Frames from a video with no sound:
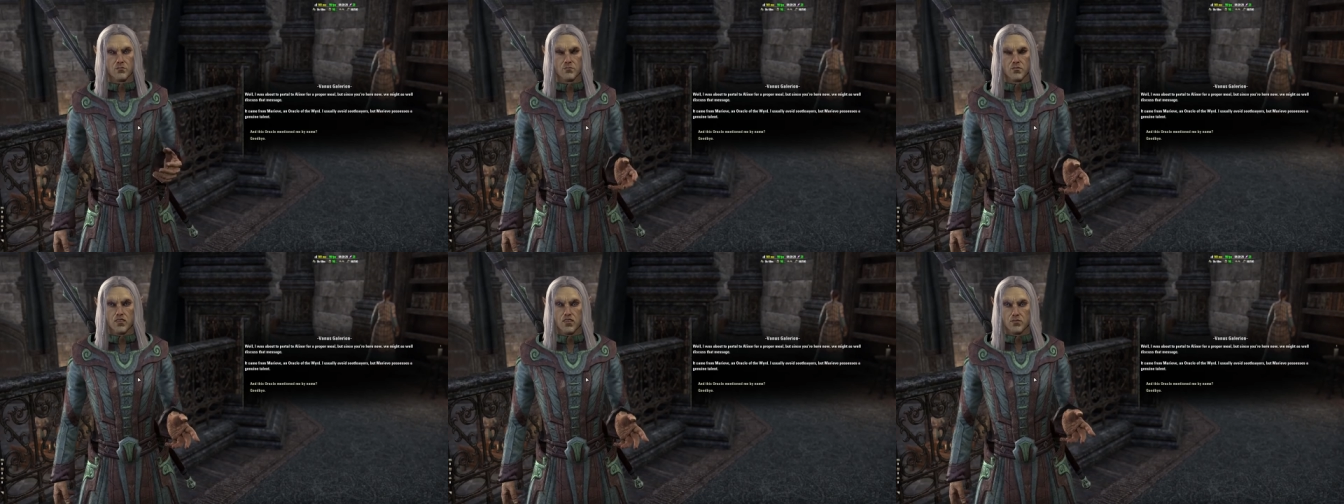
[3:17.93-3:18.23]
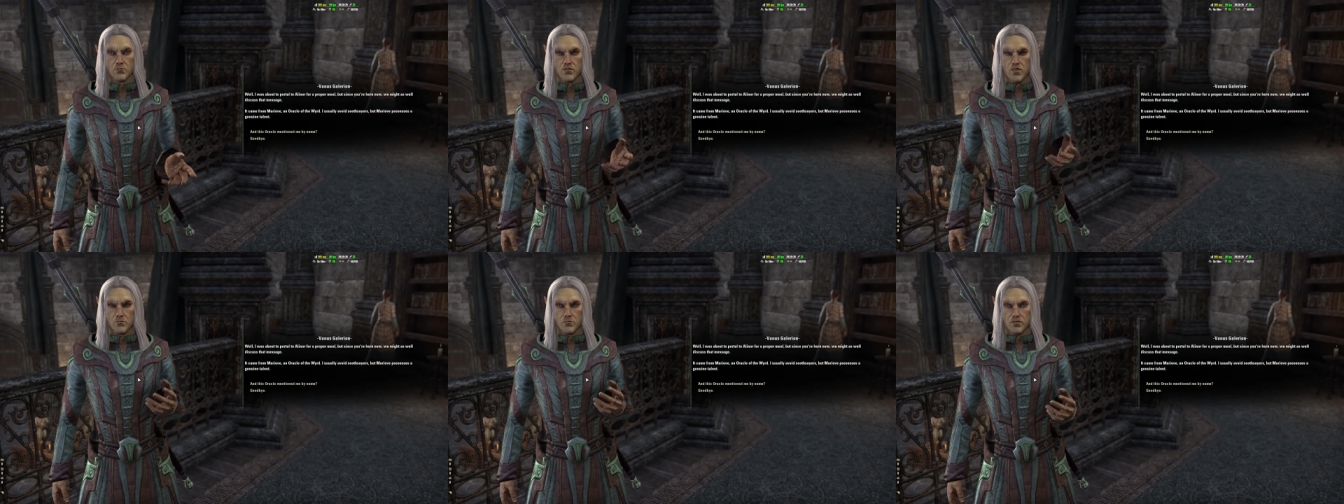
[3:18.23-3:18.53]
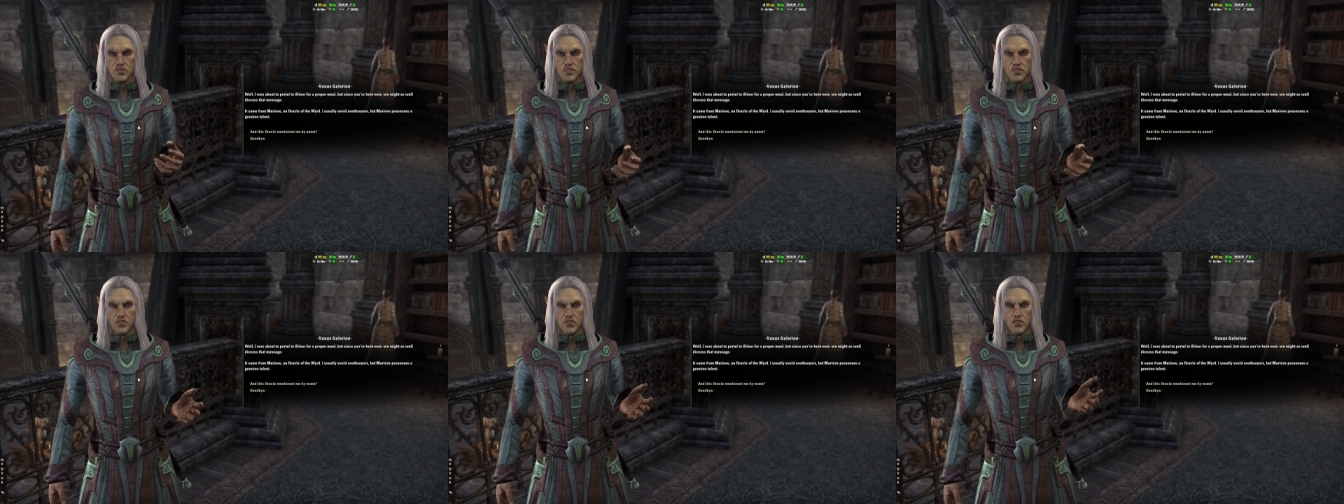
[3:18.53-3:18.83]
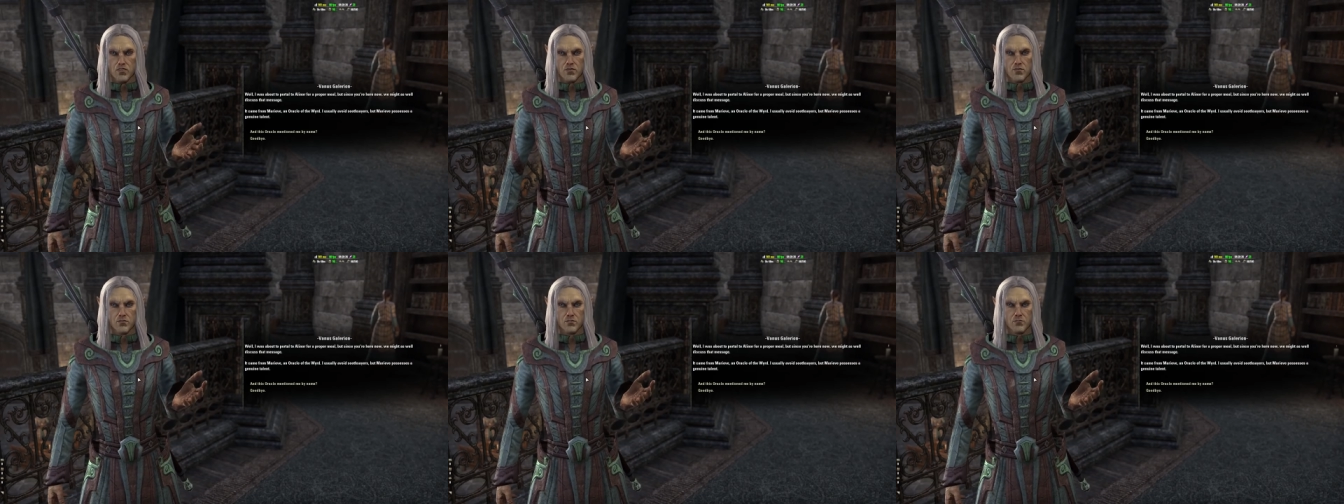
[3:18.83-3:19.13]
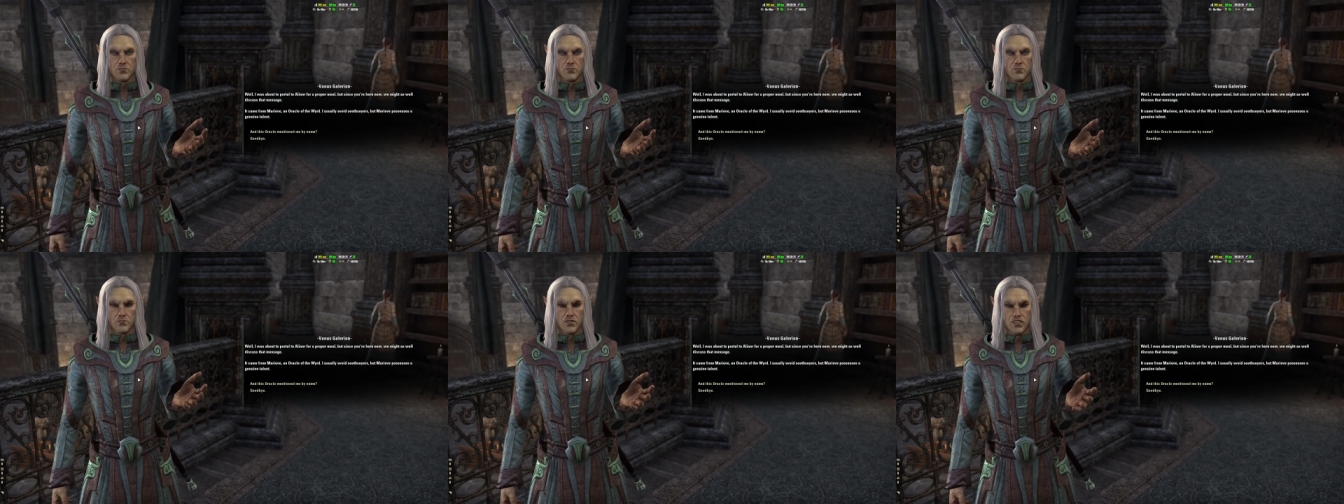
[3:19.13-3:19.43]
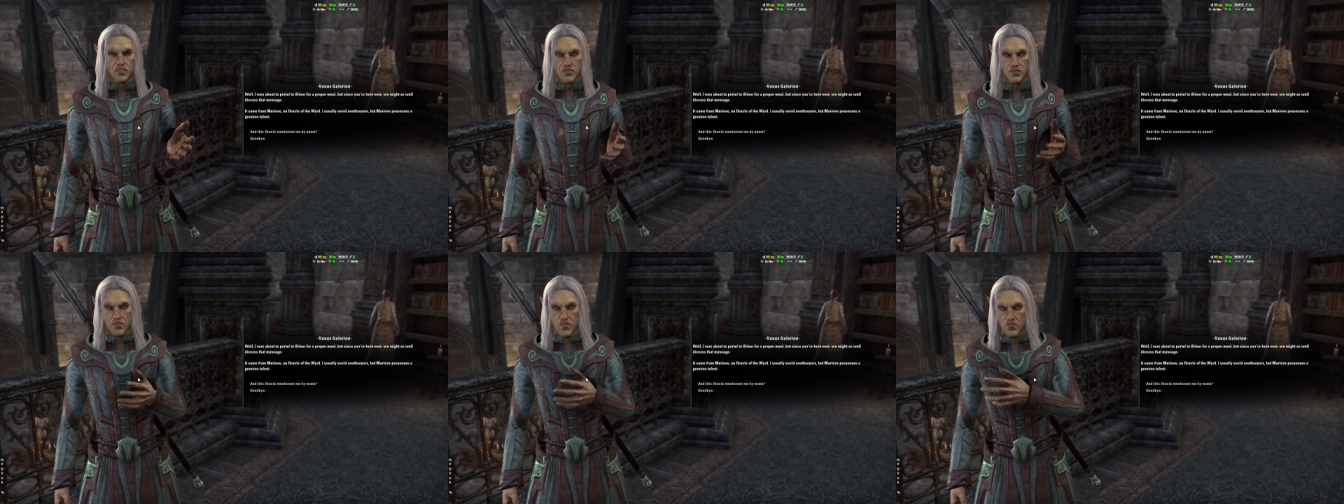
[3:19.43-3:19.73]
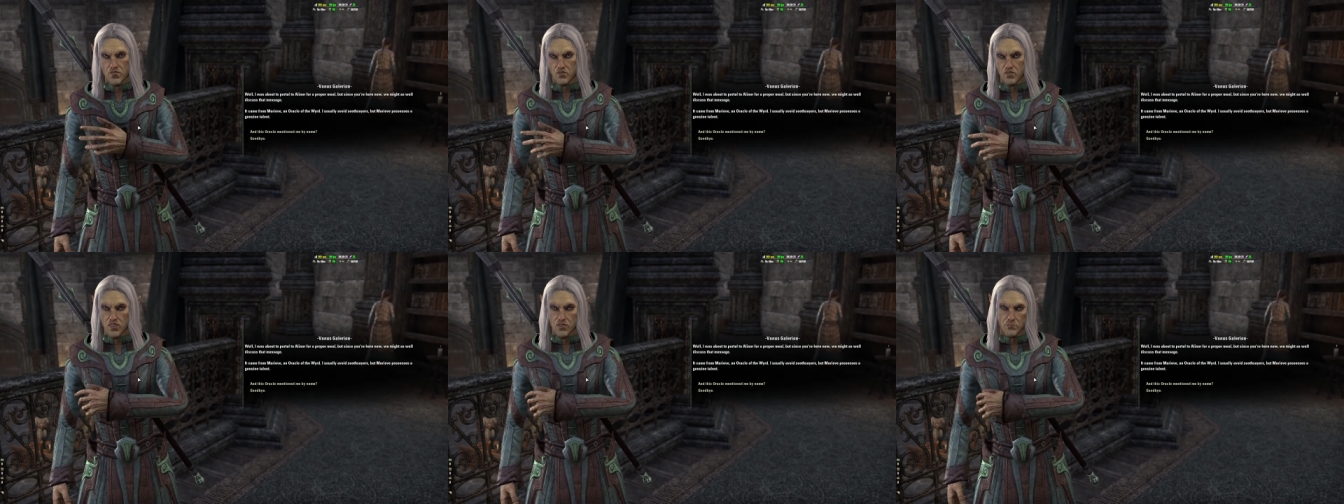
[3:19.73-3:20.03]
for a proper meal. But since
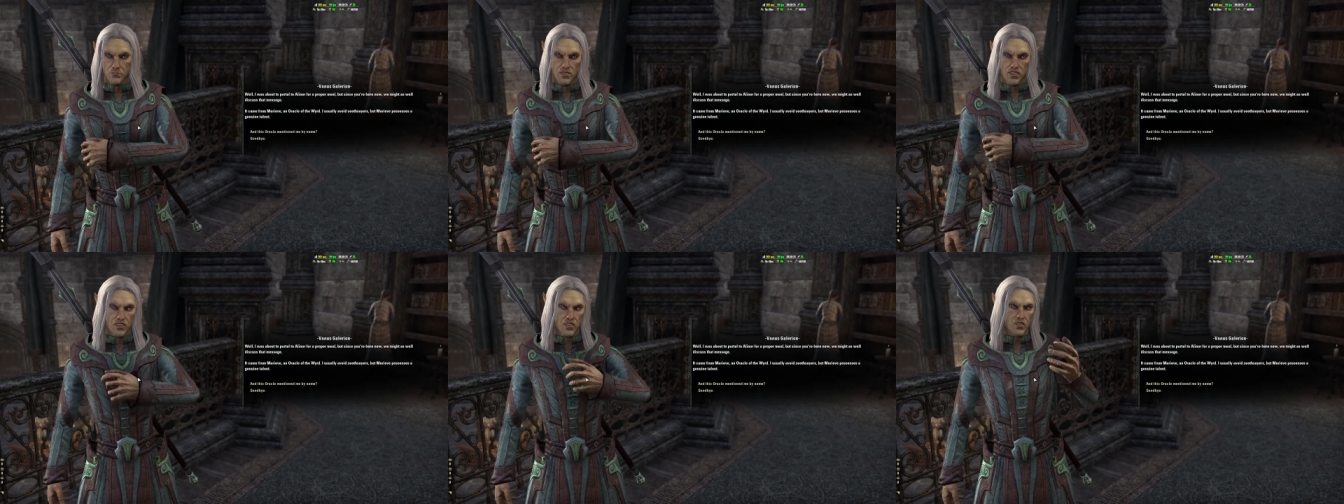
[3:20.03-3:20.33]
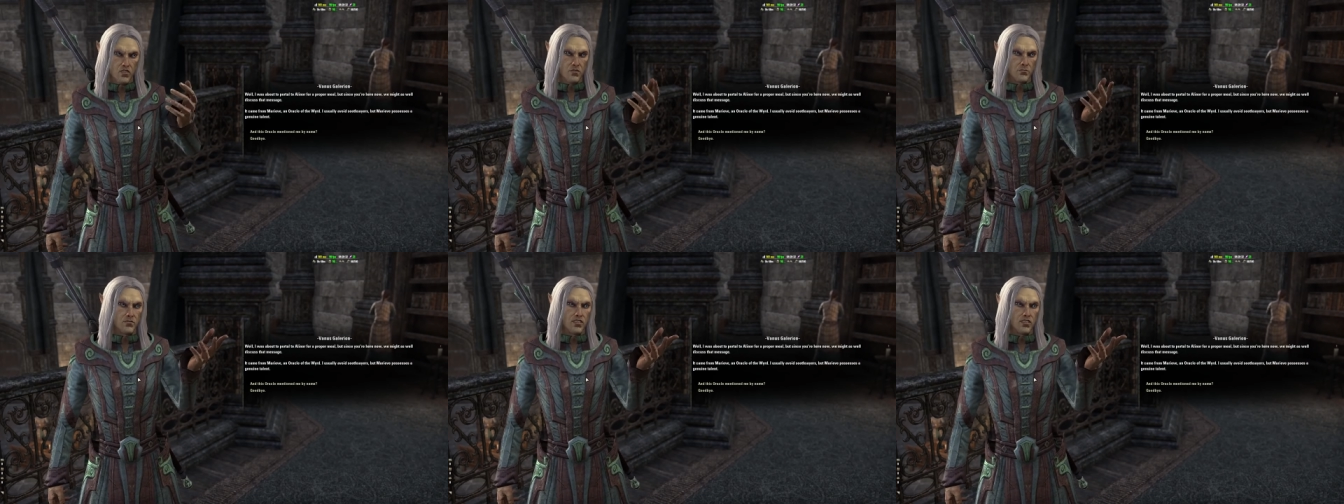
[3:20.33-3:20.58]
you're here now,